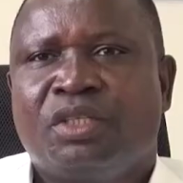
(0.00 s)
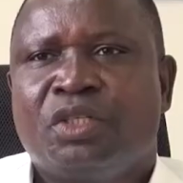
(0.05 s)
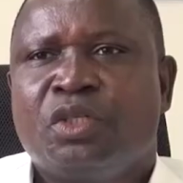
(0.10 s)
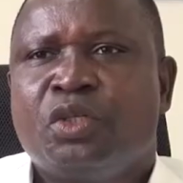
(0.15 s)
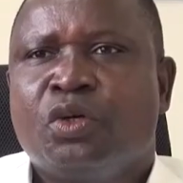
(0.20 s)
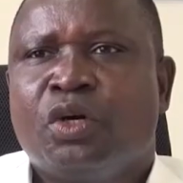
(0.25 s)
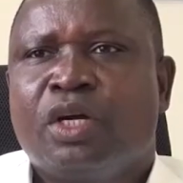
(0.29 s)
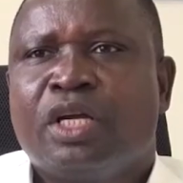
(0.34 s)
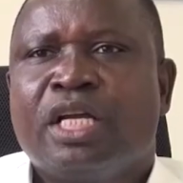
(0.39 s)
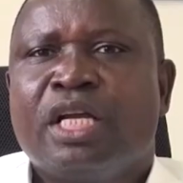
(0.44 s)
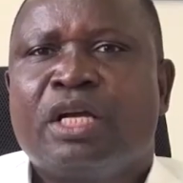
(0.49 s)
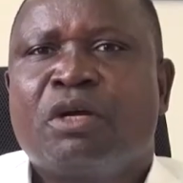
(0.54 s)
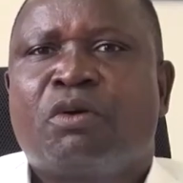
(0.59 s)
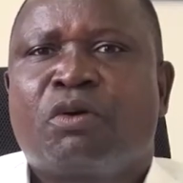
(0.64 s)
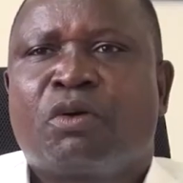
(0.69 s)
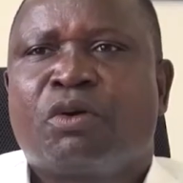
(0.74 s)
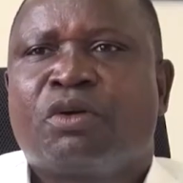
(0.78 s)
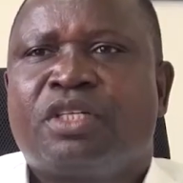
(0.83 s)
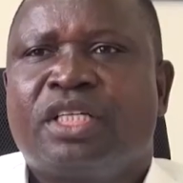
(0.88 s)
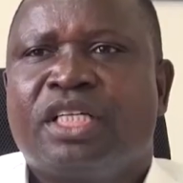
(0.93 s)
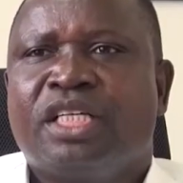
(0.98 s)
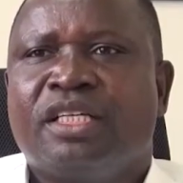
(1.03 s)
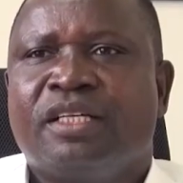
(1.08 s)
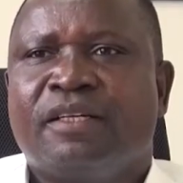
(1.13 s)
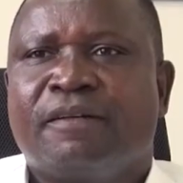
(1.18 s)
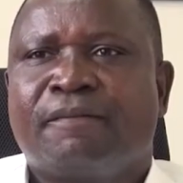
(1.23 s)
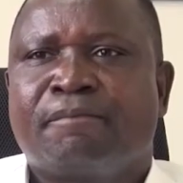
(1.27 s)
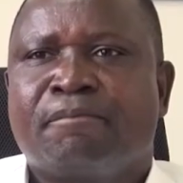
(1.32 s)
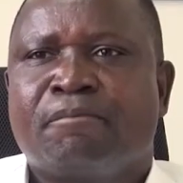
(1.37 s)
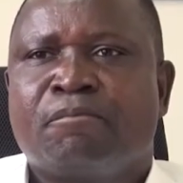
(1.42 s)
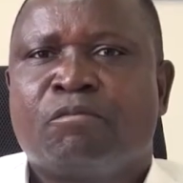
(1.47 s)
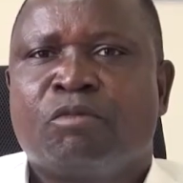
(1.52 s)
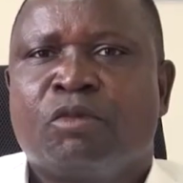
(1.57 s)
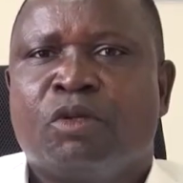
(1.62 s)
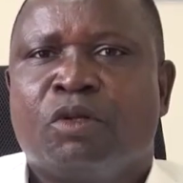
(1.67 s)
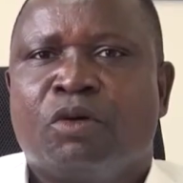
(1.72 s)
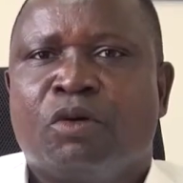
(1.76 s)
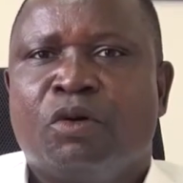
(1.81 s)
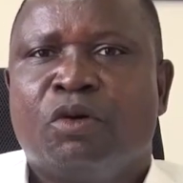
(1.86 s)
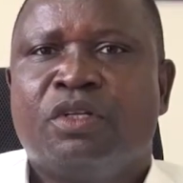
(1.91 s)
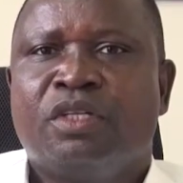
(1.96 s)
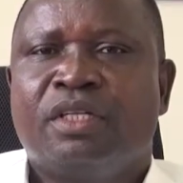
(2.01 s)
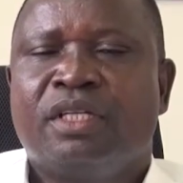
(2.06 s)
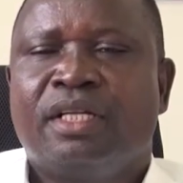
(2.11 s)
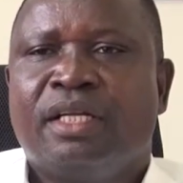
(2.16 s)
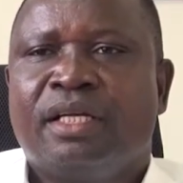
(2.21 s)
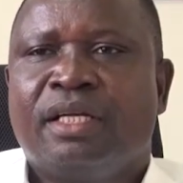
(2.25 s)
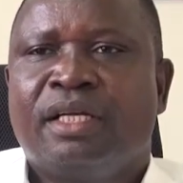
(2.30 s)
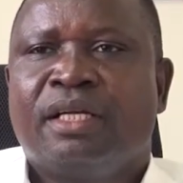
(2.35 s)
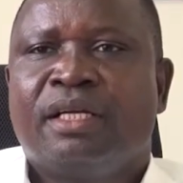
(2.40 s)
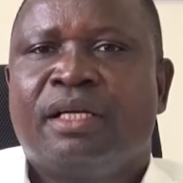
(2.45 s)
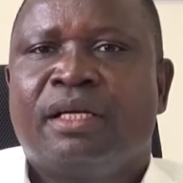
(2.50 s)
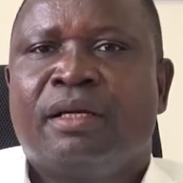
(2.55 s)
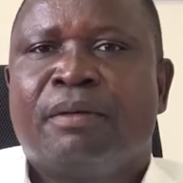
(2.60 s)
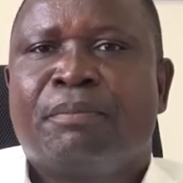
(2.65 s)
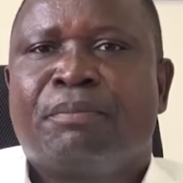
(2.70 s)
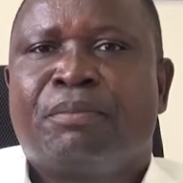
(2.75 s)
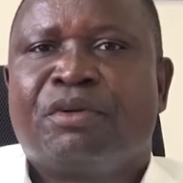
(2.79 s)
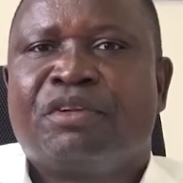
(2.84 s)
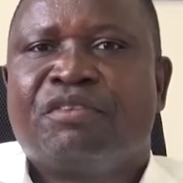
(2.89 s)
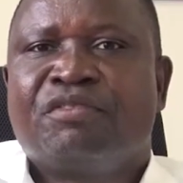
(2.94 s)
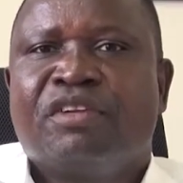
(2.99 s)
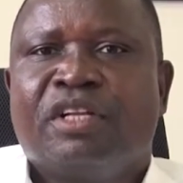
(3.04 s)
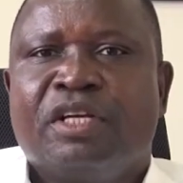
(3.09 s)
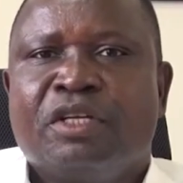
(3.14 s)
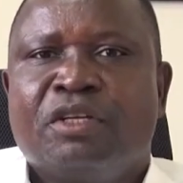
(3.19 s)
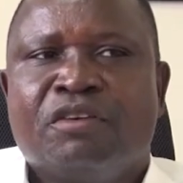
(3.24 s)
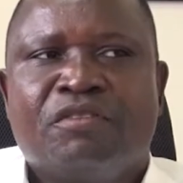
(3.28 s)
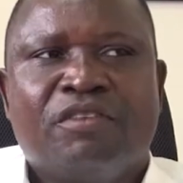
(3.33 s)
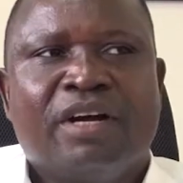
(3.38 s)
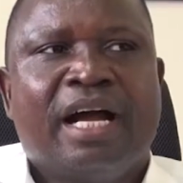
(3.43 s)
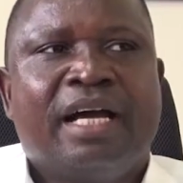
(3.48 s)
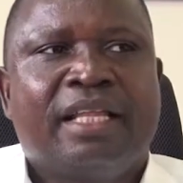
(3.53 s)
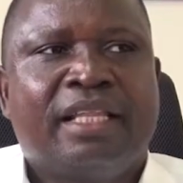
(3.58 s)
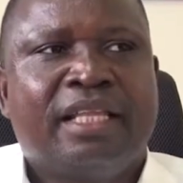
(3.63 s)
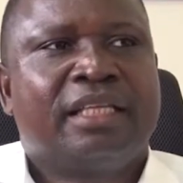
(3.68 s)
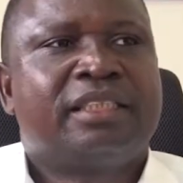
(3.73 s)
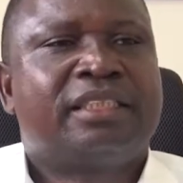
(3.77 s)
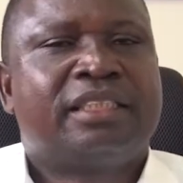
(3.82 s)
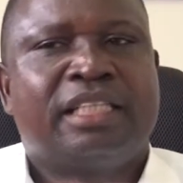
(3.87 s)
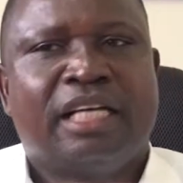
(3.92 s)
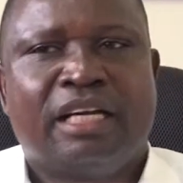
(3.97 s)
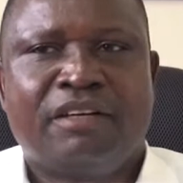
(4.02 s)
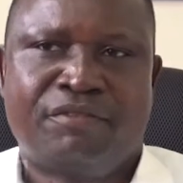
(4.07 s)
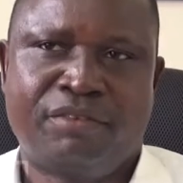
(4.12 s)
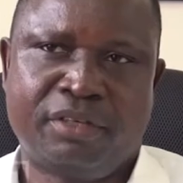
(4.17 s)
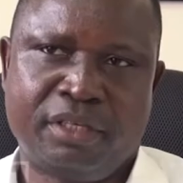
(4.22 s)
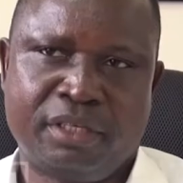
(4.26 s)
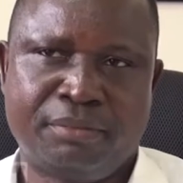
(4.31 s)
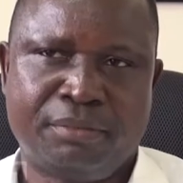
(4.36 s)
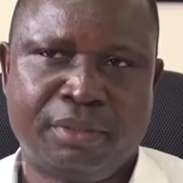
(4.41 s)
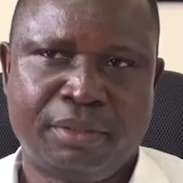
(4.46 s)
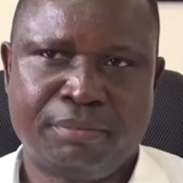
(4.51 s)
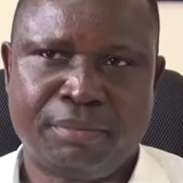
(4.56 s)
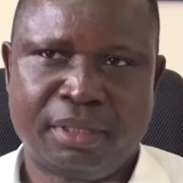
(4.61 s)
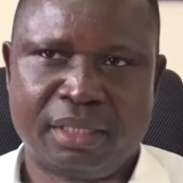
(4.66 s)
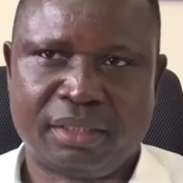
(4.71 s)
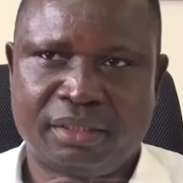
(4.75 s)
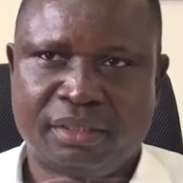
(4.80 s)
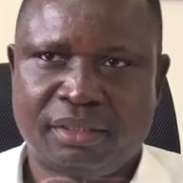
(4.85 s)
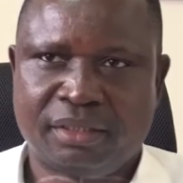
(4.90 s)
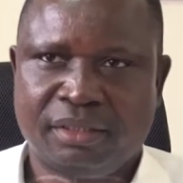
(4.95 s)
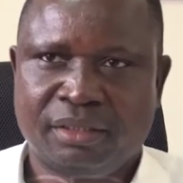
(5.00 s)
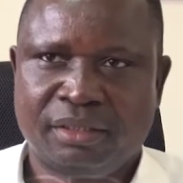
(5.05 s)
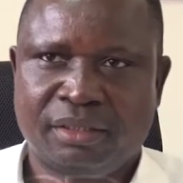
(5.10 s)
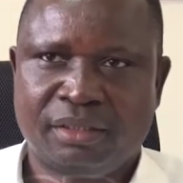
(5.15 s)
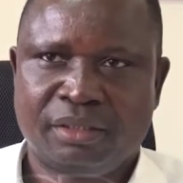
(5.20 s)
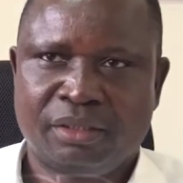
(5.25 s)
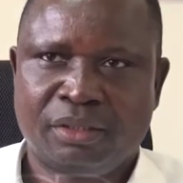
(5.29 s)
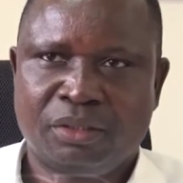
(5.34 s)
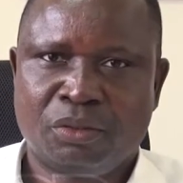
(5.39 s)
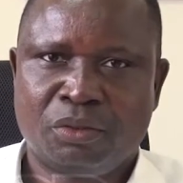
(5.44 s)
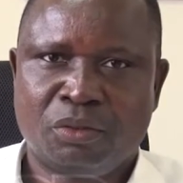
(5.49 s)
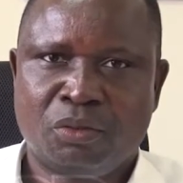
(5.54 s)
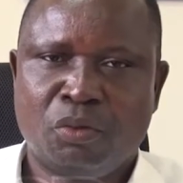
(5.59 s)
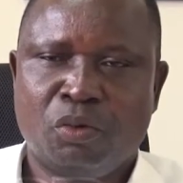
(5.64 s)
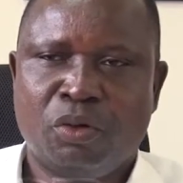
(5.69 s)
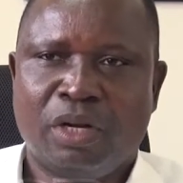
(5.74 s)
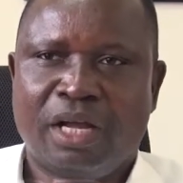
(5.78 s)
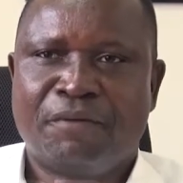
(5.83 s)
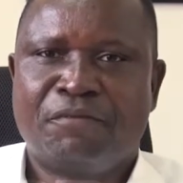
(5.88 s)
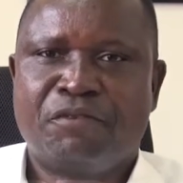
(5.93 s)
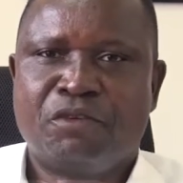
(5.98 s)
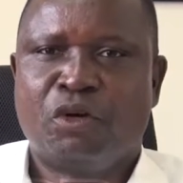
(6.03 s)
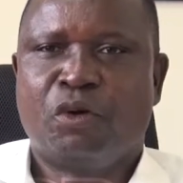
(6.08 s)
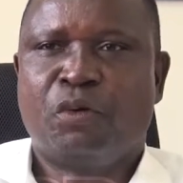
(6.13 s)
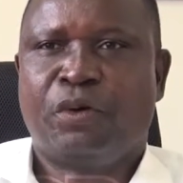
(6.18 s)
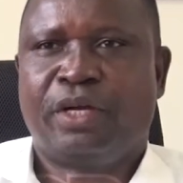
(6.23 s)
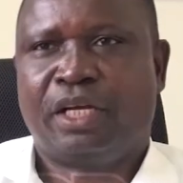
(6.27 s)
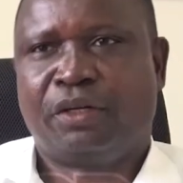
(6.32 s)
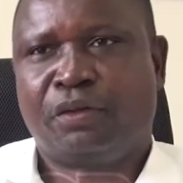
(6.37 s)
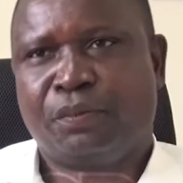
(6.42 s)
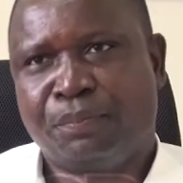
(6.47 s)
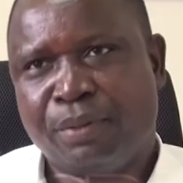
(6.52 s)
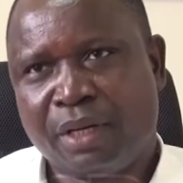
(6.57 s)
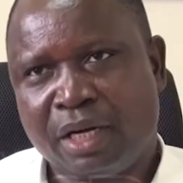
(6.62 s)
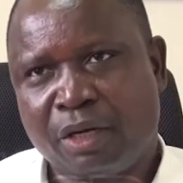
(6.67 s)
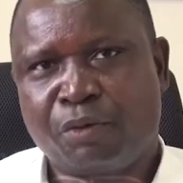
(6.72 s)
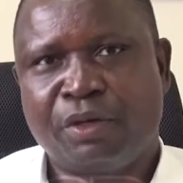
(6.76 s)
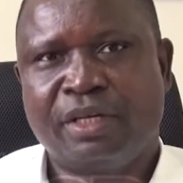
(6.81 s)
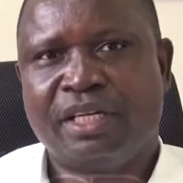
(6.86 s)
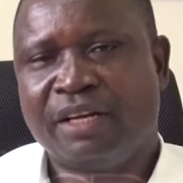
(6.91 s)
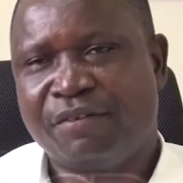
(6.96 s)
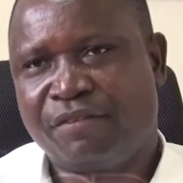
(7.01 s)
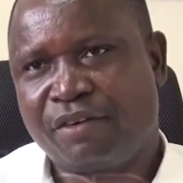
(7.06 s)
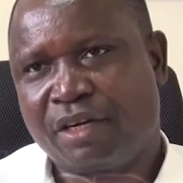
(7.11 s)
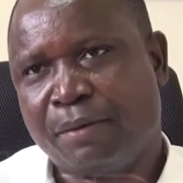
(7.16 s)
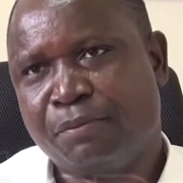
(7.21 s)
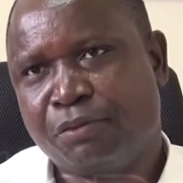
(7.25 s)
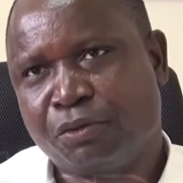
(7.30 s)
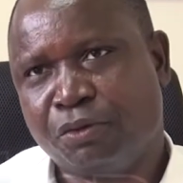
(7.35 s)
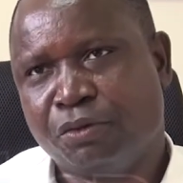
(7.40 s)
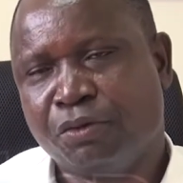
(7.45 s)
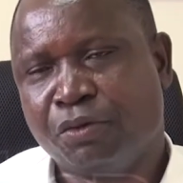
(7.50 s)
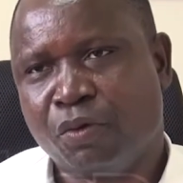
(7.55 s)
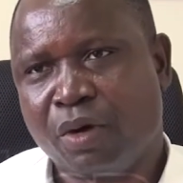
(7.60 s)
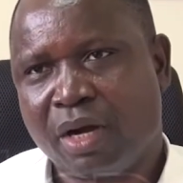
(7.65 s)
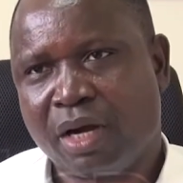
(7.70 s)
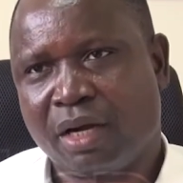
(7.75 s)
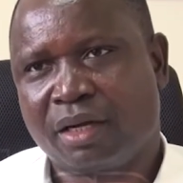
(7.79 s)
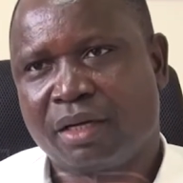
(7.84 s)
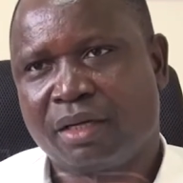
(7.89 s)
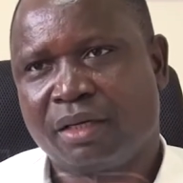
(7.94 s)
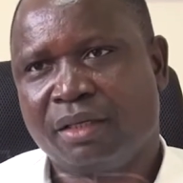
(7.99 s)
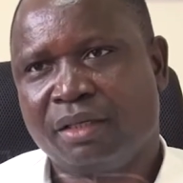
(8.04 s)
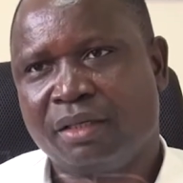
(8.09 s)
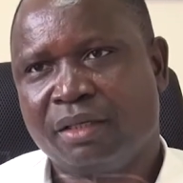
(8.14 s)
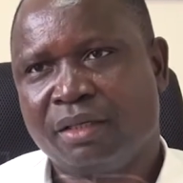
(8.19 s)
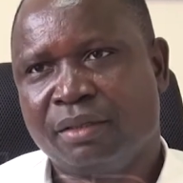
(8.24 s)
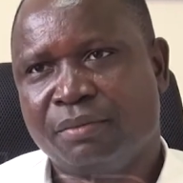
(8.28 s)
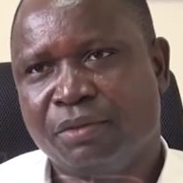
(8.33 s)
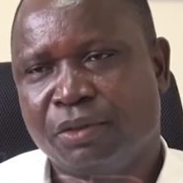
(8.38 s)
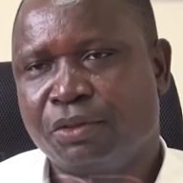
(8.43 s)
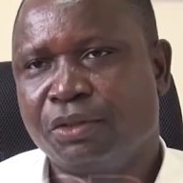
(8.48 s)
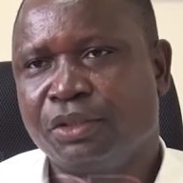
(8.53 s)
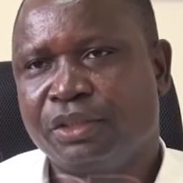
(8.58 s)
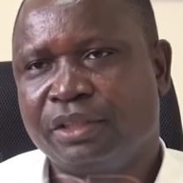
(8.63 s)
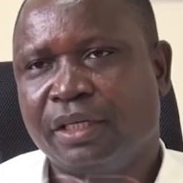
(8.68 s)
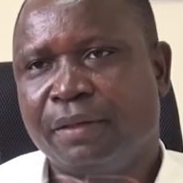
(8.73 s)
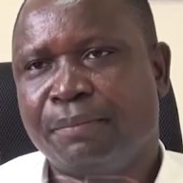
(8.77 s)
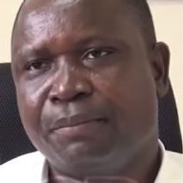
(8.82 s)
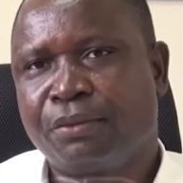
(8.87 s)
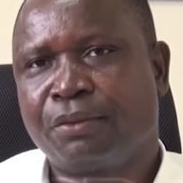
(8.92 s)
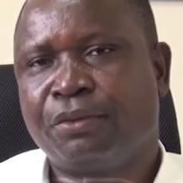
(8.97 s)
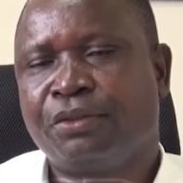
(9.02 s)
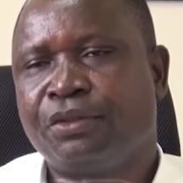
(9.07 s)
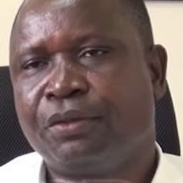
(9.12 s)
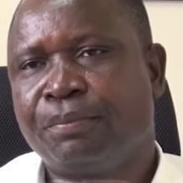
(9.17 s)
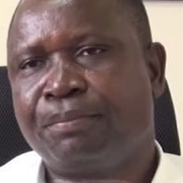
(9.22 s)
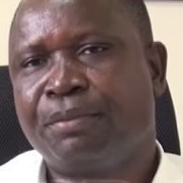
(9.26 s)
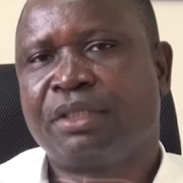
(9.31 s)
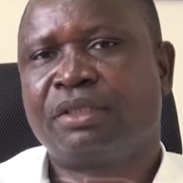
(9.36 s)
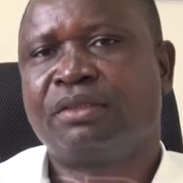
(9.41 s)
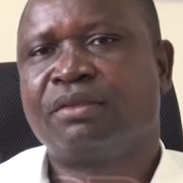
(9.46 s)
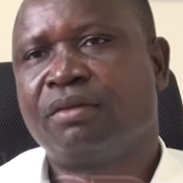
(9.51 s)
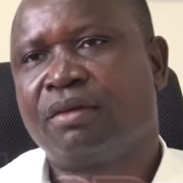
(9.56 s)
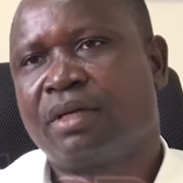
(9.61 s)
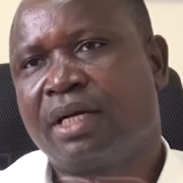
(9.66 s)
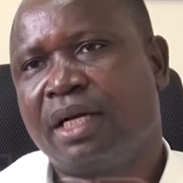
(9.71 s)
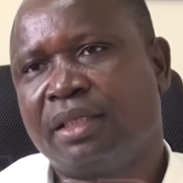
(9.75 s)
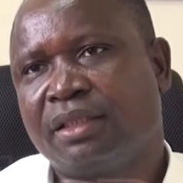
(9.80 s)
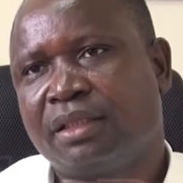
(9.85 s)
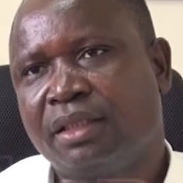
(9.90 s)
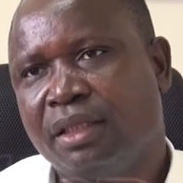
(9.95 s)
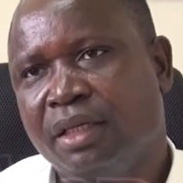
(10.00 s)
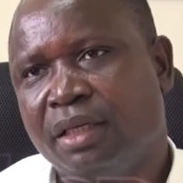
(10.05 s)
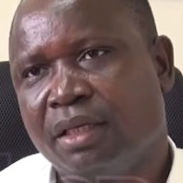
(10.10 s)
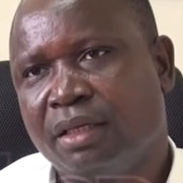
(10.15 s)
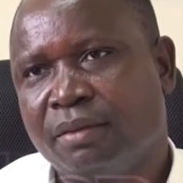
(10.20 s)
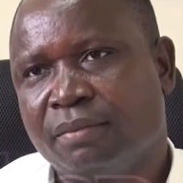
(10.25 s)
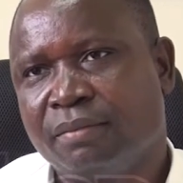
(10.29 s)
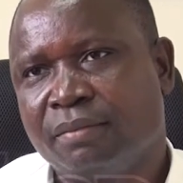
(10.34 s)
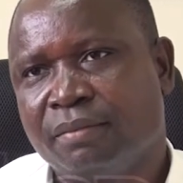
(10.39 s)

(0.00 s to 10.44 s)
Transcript: You are encroaching on the privilege of other staff and members who will have nowhere to park when they have come to do work because you have brought your personal cars here.